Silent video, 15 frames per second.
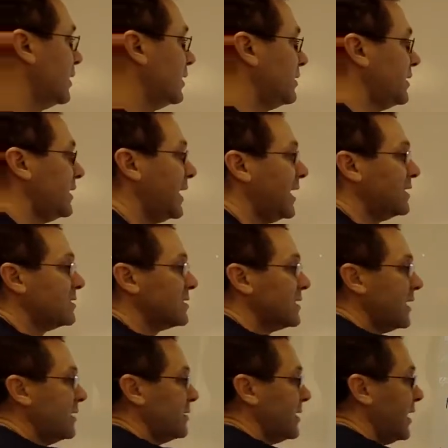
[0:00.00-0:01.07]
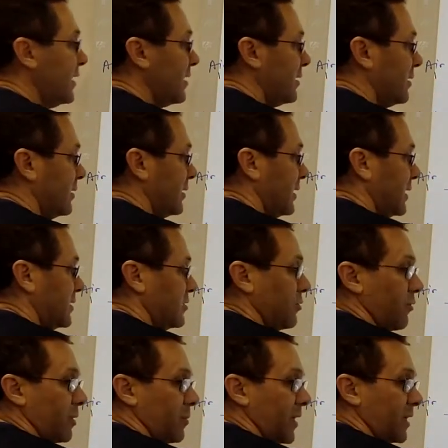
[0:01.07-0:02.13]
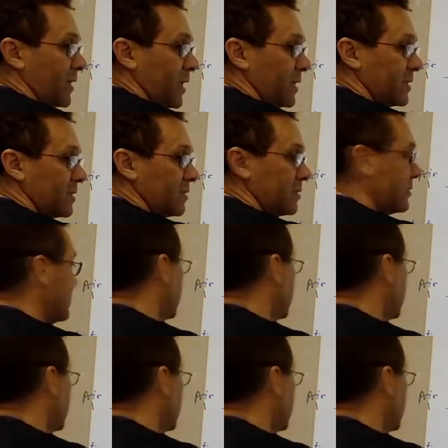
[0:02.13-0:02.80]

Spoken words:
The n sine theta has to remain constant.